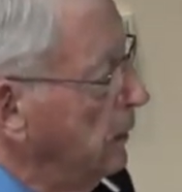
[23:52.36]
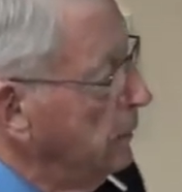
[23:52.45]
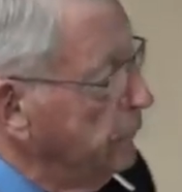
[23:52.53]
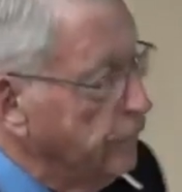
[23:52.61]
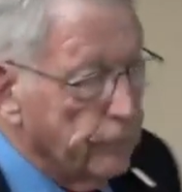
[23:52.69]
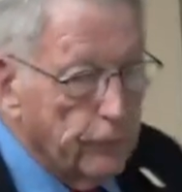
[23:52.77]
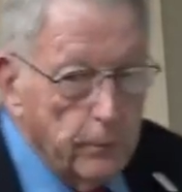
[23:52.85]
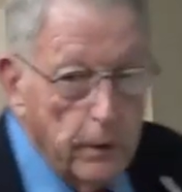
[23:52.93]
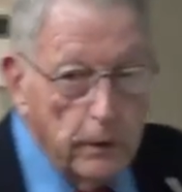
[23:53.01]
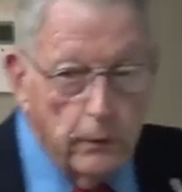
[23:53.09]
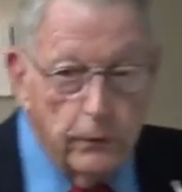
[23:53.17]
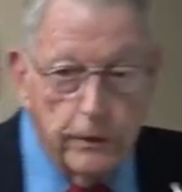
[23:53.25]
And if you're
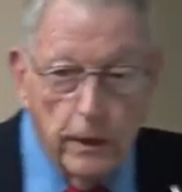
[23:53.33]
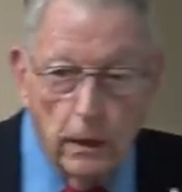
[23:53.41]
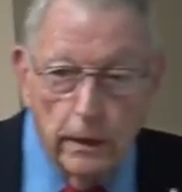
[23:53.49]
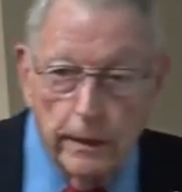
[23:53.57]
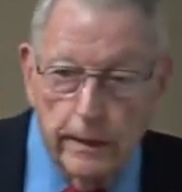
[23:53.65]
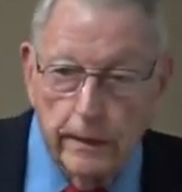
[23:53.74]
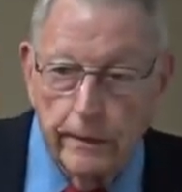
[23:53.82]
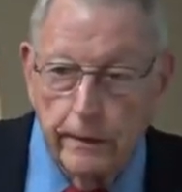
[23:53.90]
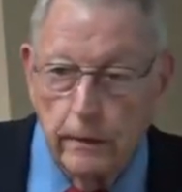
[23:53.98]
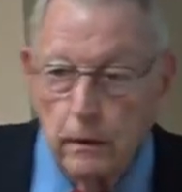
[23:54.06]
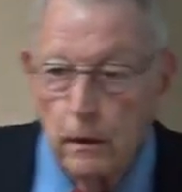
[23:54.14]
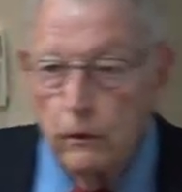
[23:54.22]
familiar with the LA
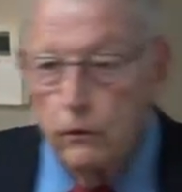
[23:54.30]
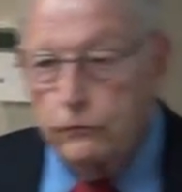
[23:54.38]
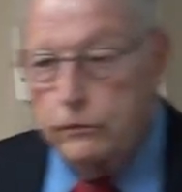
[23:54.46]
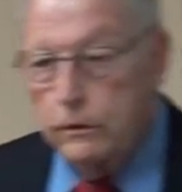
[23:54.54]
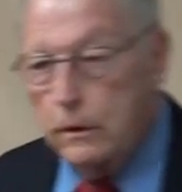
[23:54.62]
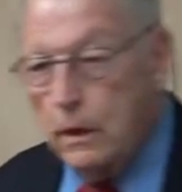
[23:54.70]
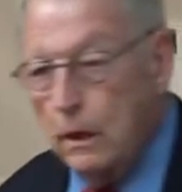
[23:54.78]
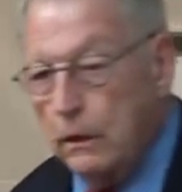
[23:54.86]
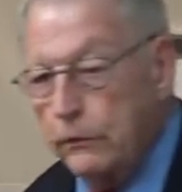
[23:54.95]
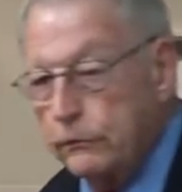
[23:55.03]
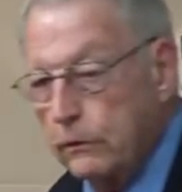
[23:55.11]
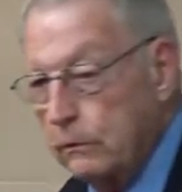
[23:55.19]
area, those are the
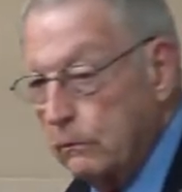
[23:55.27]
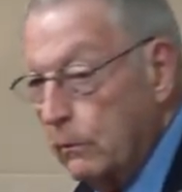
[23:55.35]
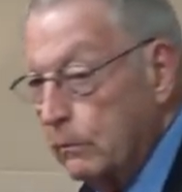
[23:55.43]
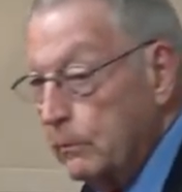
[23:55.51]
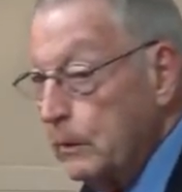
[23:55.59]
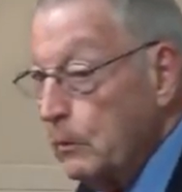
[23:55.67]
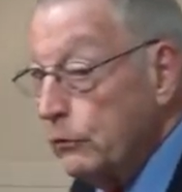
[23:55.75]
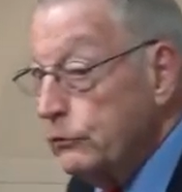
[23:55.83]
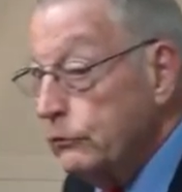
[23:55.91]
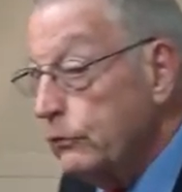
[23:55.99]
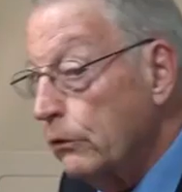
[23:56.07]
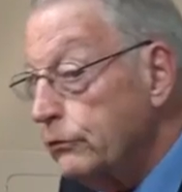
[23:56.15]
colors that would be
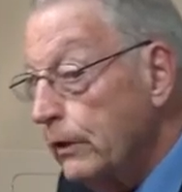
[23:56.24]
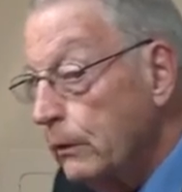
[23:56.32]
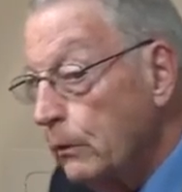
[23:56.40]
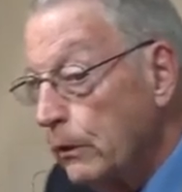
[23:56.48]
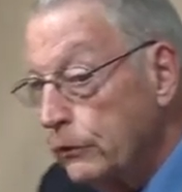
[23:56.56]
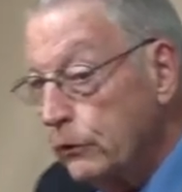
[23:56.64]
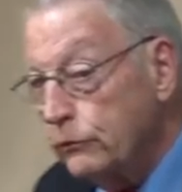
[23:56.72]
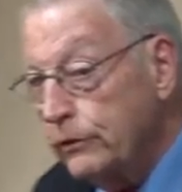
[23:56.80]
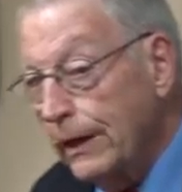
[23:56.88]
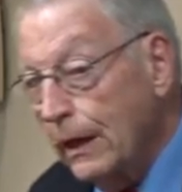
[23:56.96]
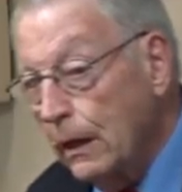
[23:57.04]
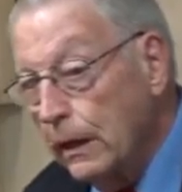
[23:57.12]
most associated with
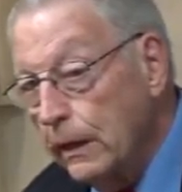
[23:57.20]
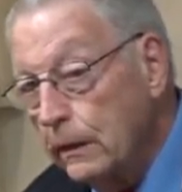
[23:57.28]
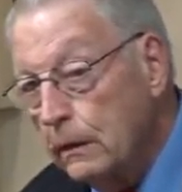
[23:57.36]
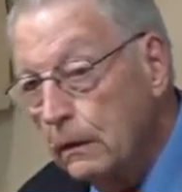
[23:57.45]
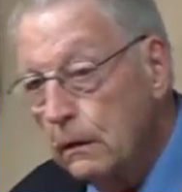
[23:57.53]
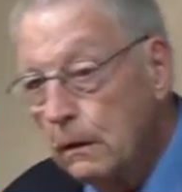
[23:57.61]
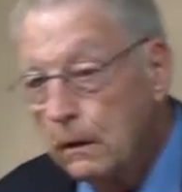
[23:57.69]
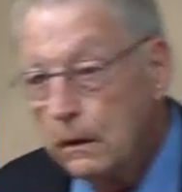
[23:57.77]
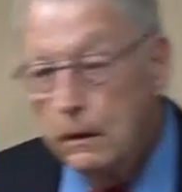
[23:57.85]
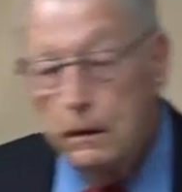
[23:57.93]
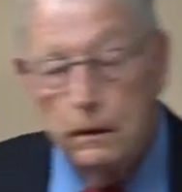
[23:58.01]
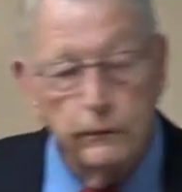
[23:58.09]
UCLA.
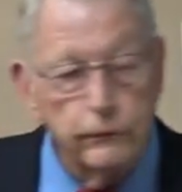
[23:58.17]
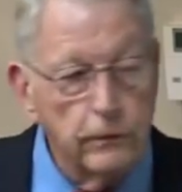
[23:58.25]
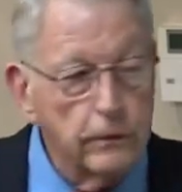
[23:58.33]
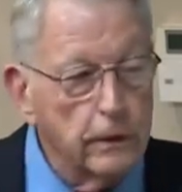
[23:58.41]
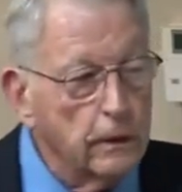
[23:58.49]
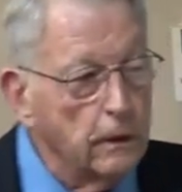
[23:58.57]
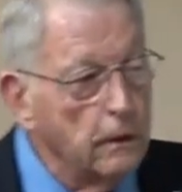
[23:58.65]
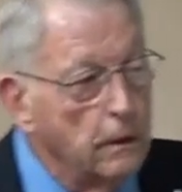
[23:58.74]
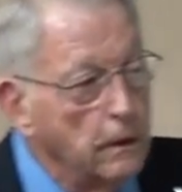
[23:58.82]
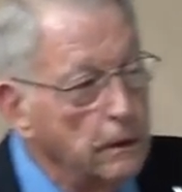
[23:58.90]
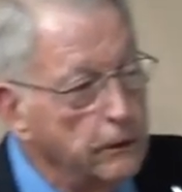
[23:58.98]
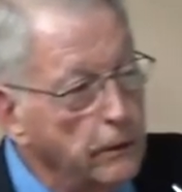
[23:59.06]
And if you think a
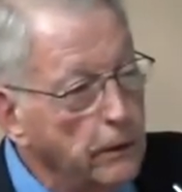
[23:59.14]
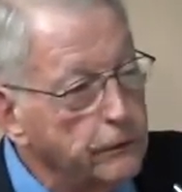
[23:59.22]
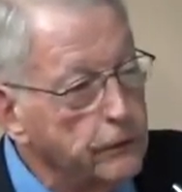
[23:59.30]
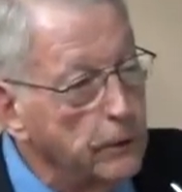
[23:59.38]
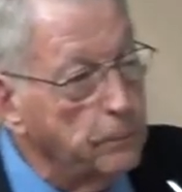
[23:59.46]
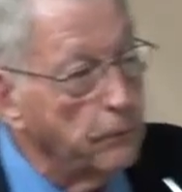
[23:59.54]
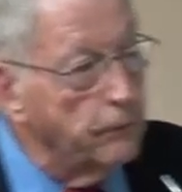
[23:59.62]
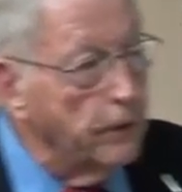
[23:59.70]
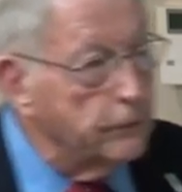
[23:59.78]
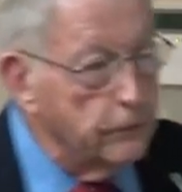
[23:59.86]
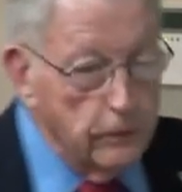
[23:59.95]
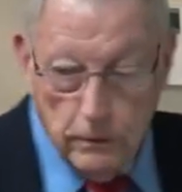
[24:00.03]
USC
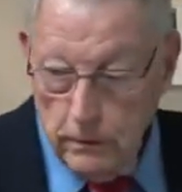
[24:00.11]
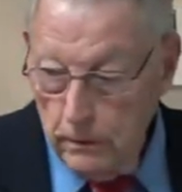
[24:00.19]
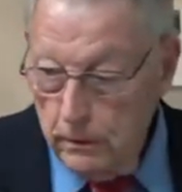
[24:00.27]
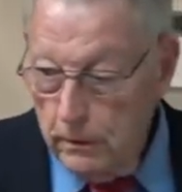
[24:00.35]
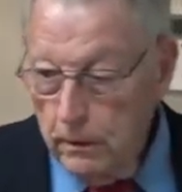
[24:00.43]
professor